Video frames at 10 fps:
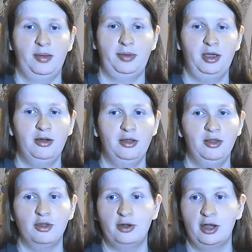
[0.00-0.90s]
parents
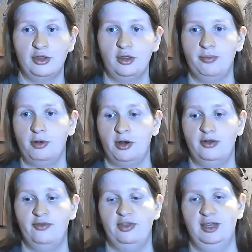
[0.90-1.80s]
are actually part
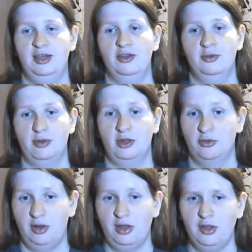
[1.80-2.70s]
of the
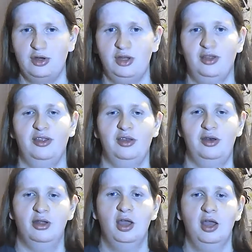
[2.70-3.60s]
Restorationists, and,
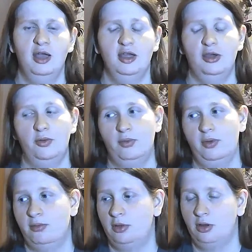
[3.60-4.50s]
you know, we
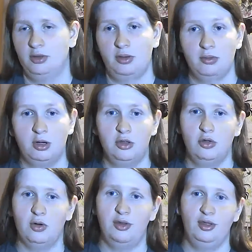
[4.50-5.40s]
were, you know, they were going to do
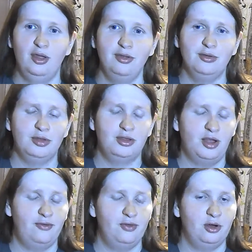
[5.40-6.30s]
all this other
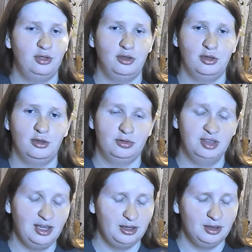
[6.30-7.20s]
stuff and all these other
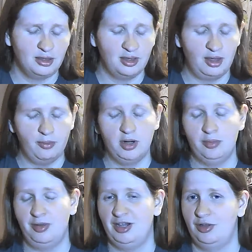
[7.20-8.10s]
things, and they wanted
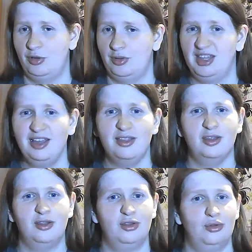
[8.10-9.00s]
me to do this
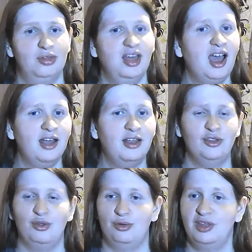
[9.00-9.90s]
and do that and
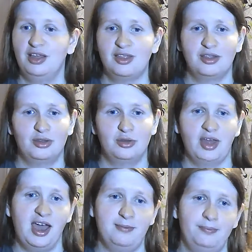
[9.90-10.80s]
do this and do
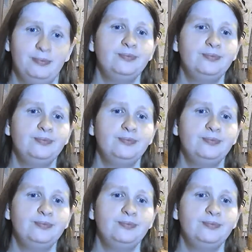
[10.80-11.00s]
that.